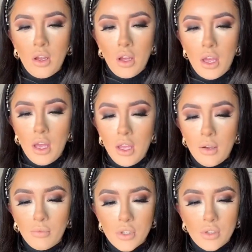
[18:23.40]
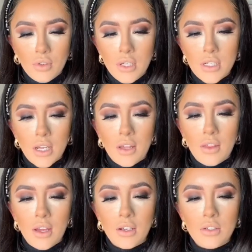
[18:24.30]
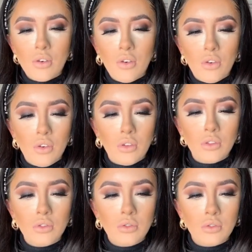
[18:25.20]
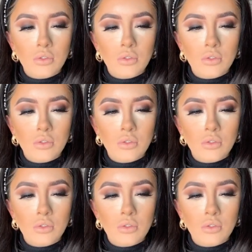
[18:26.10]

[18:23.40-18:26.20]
I am just gonna take that on